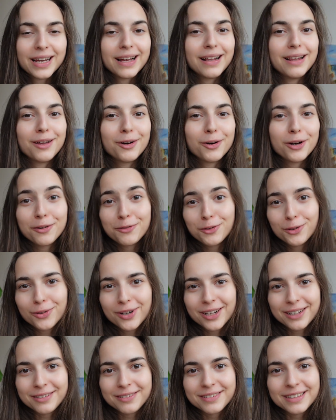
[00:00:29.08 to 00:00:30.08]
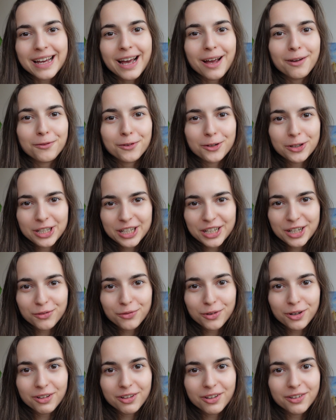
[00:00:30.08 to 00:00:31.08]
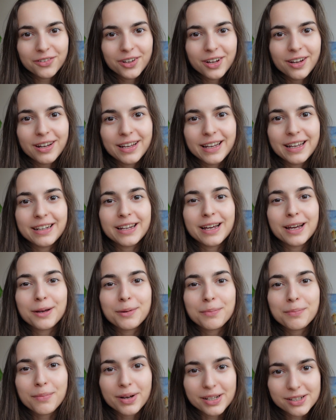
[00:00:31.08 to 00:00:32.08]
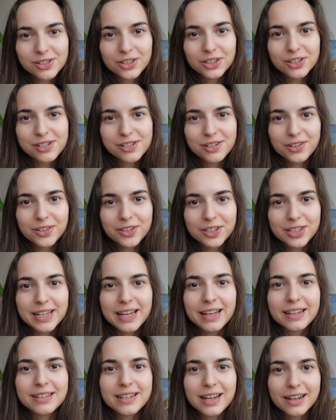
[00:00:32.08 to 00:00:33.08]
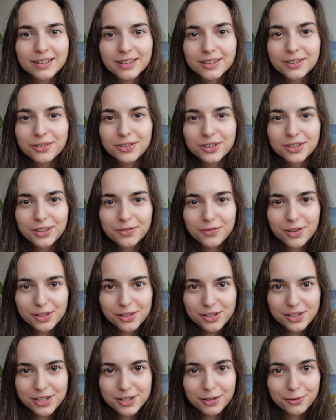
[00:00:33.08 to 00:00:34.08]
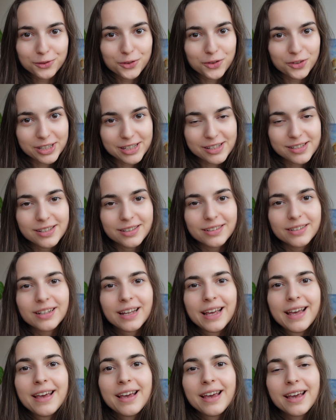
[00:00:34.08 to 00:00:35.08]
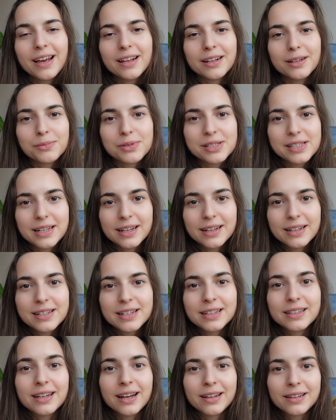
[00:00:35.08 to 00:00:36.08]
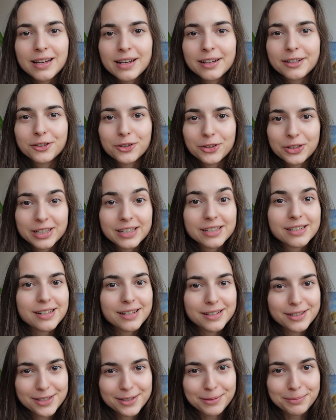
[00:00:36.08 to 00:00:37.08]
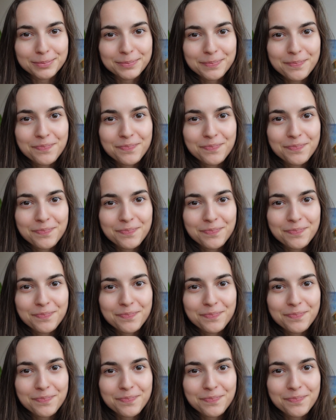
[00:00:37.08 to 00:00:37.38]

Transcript: Hello everyone, I'm Veronika Volkova and I'm a master student at Technical University of Dresden and I'm studying nano electronic systems.